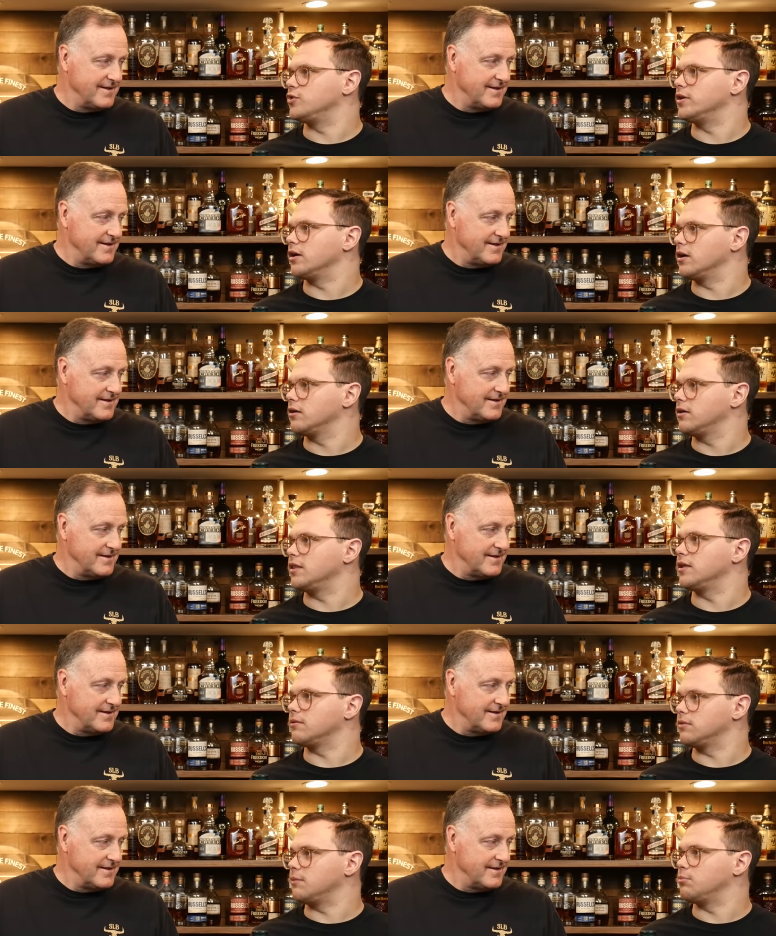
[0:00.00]
Speaker 1: year, and
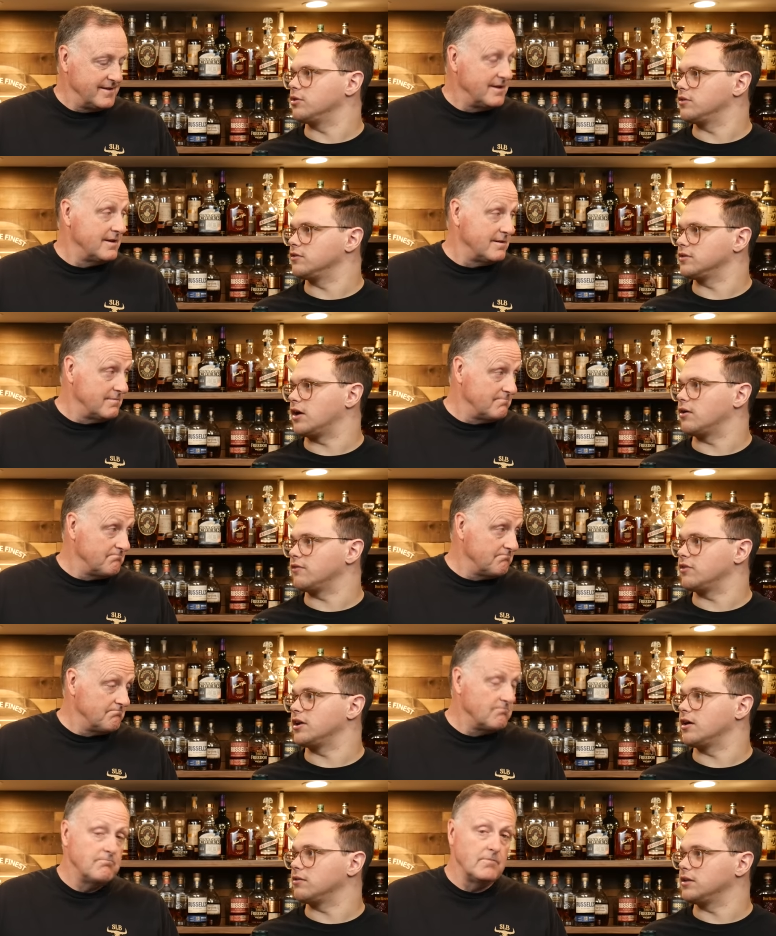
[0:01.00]
they, they put those out
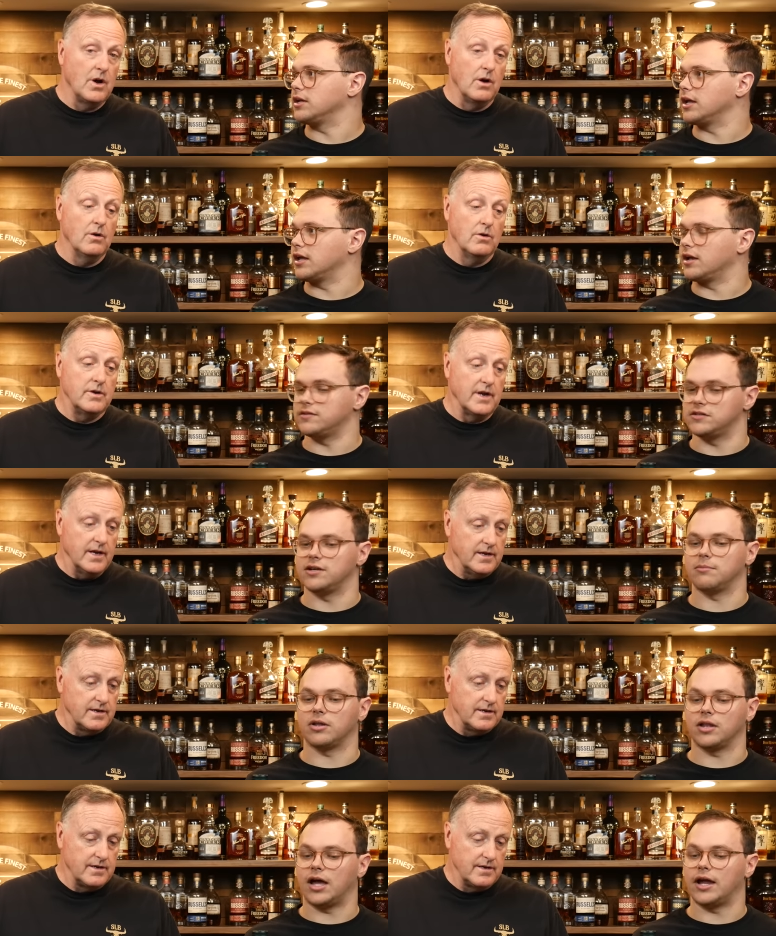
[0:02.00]
every now and then. Again, oh, okay. I see
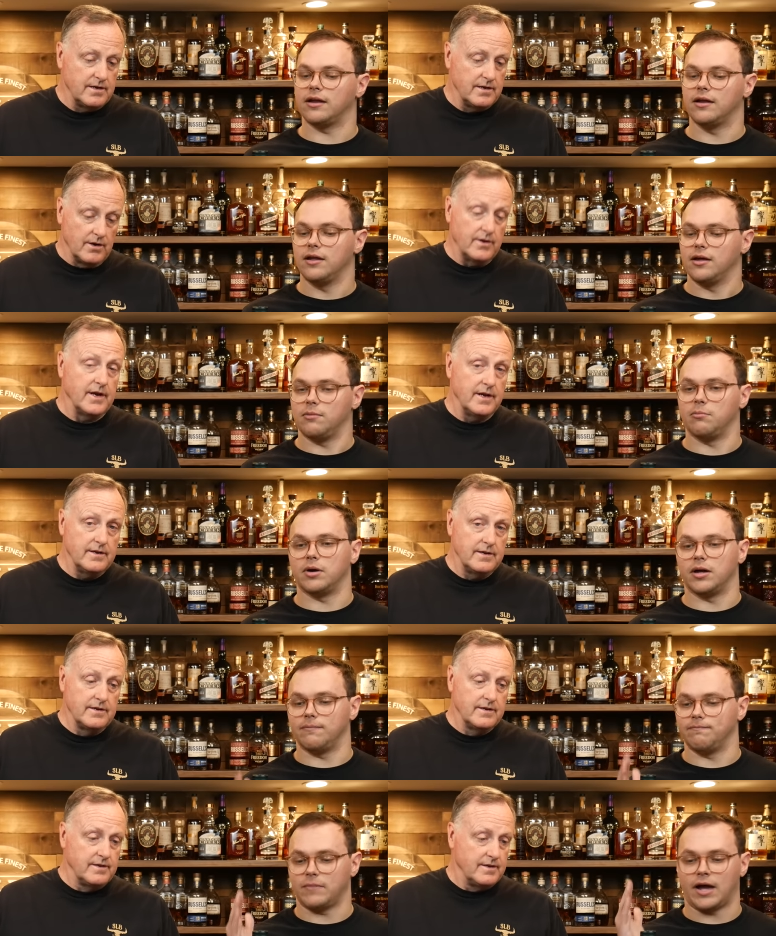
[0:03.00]
them online. Okay,
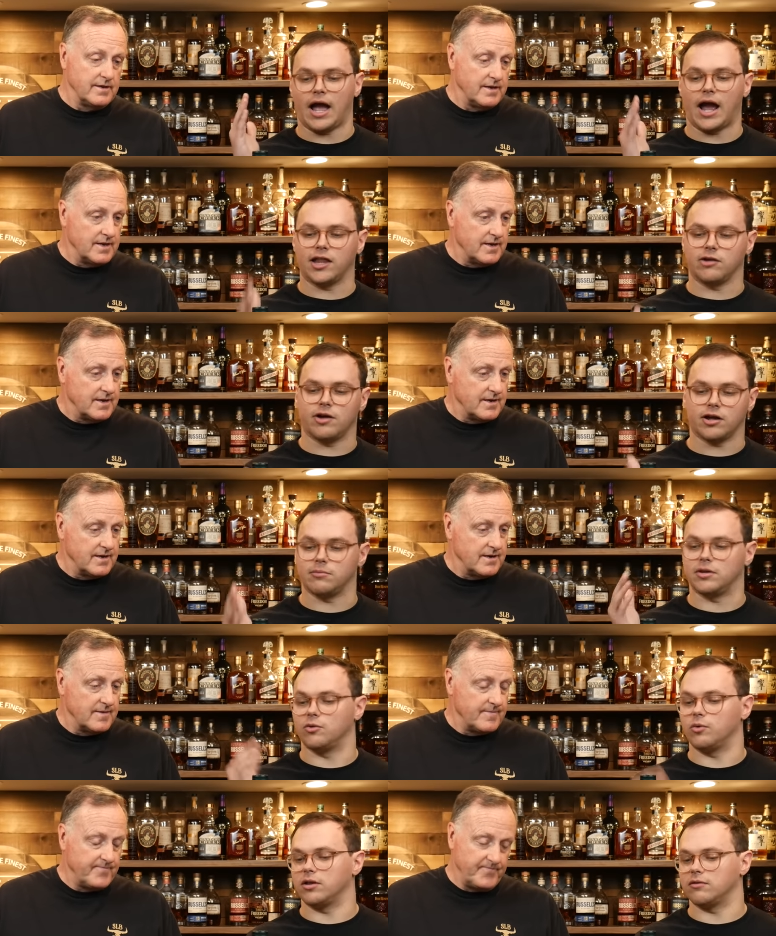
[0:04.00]
but I highly
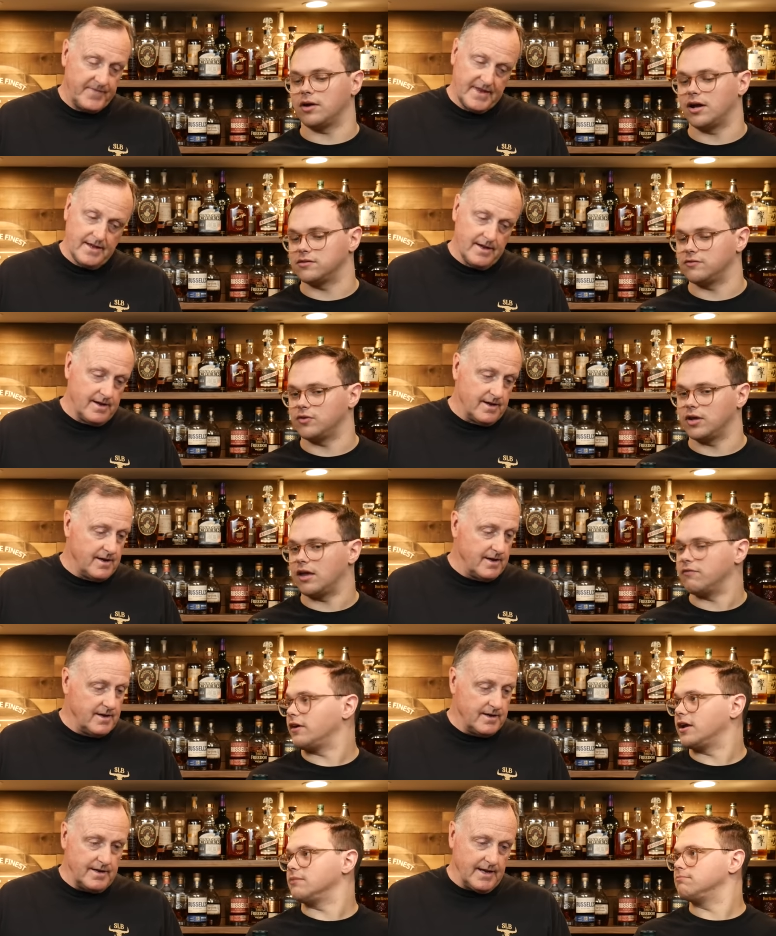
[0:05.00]
recommend the Willet Ryes if you can.
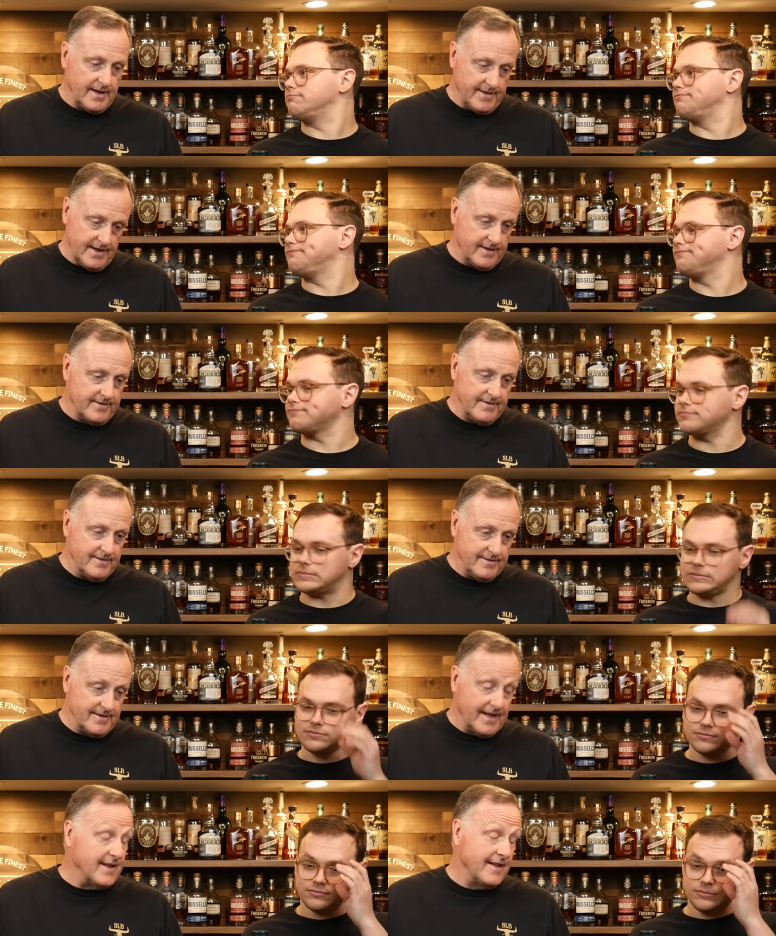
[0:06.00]
not
Speaker 2: Yeah, that
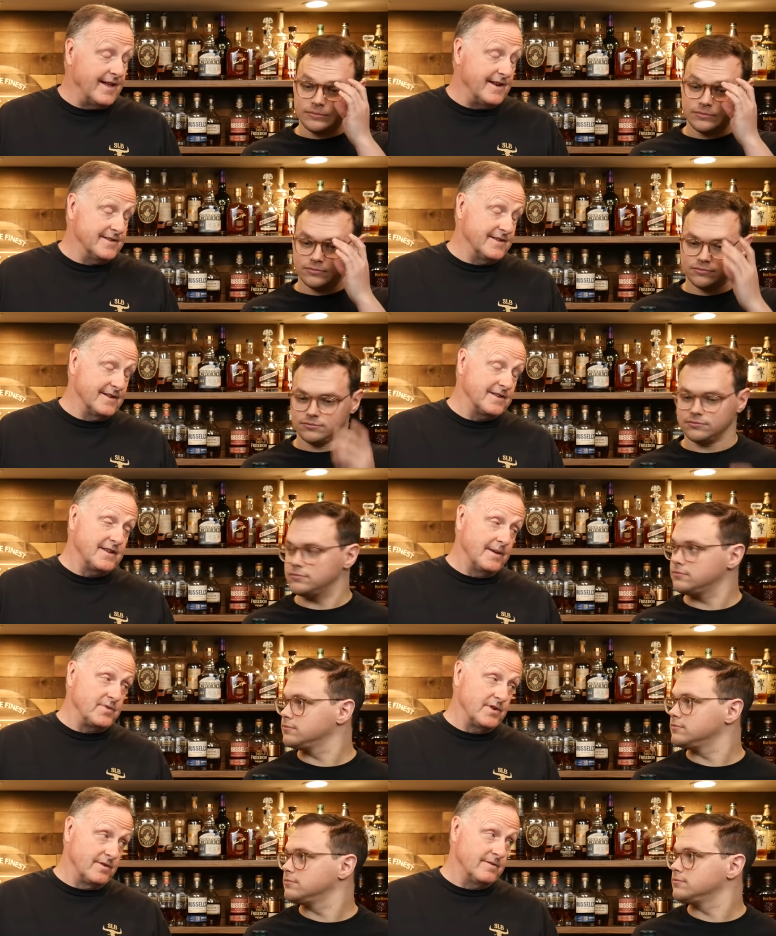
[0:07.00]
that, that is an
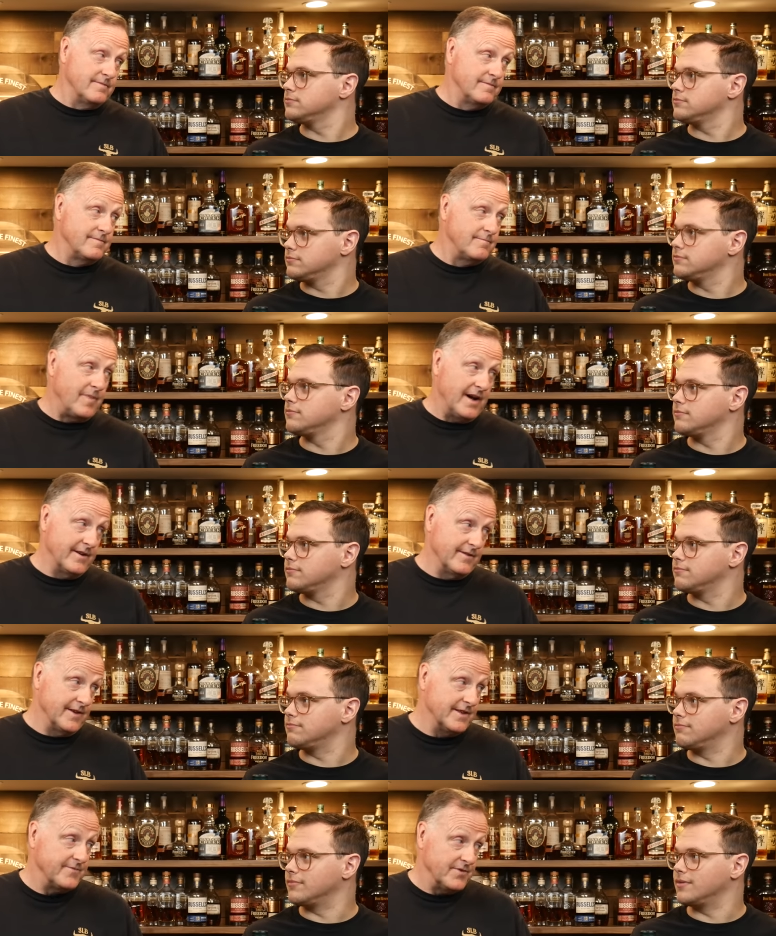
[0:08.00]
exceptional
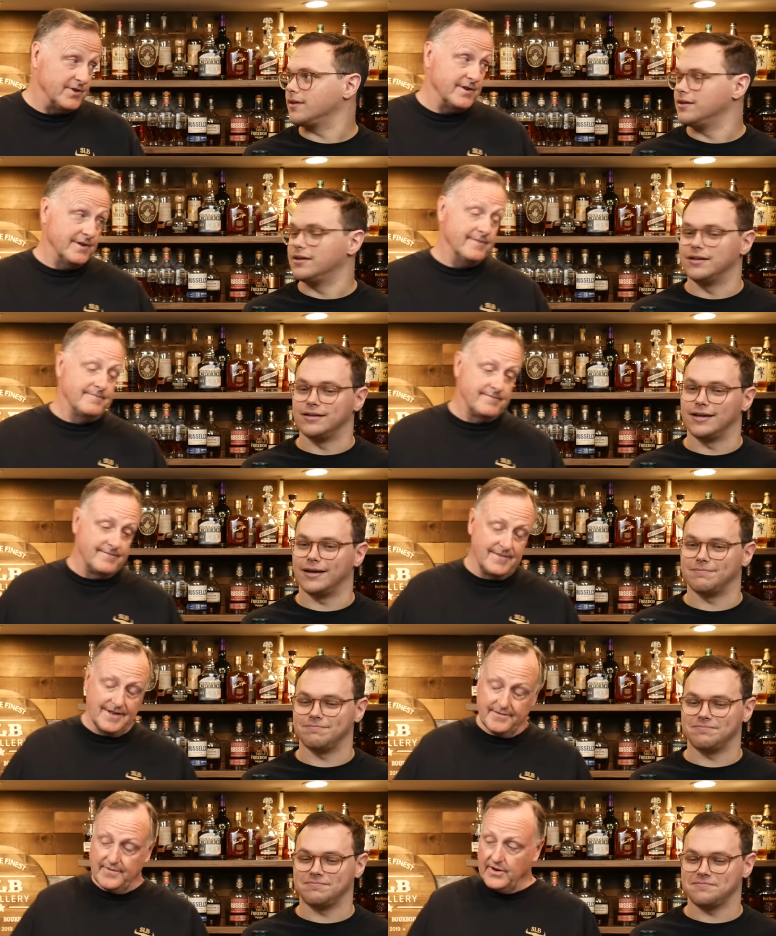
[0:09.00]
bottle. That's for sure. Yeah,
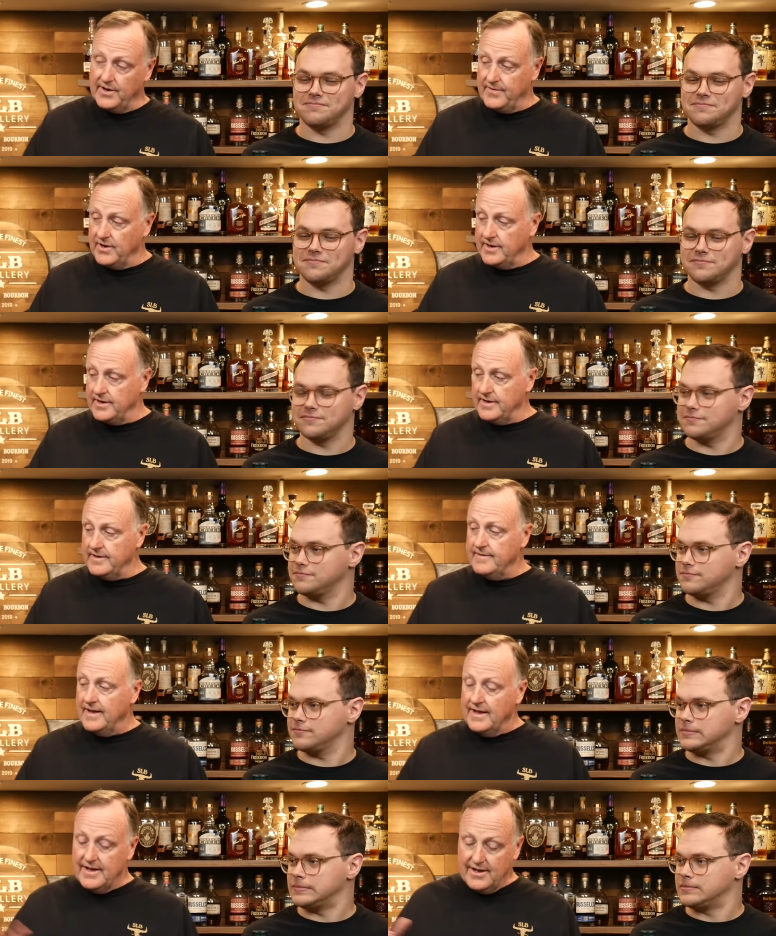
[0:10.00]
that's very very good.
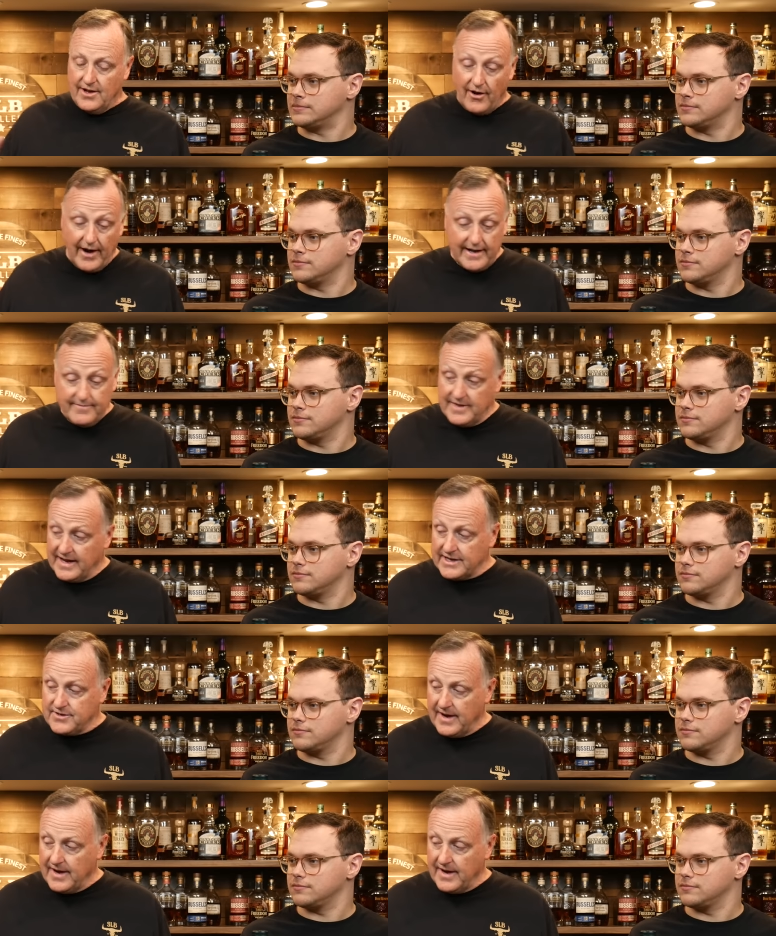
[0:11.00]
All right, the next one